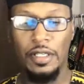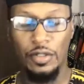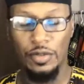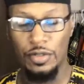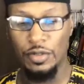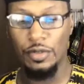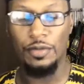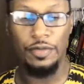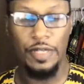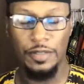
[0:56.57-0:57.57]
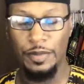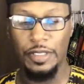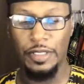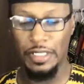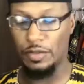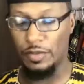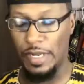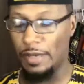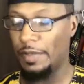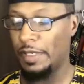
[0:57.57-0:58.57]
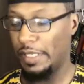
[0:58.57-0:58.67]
YouTube, Facebook, Instagram,